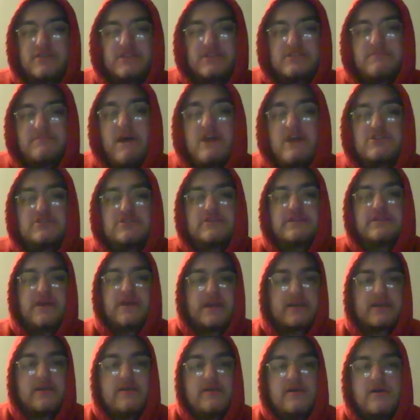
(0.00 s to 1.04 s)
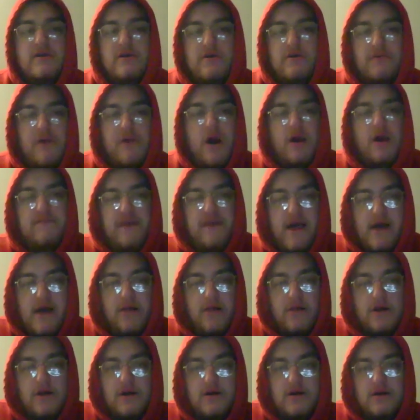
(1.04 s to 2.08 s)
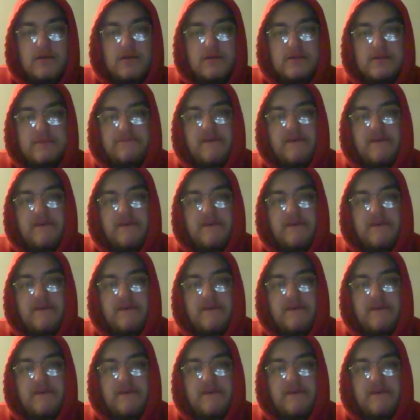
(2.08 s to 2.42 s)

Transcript: especially like Rafaela,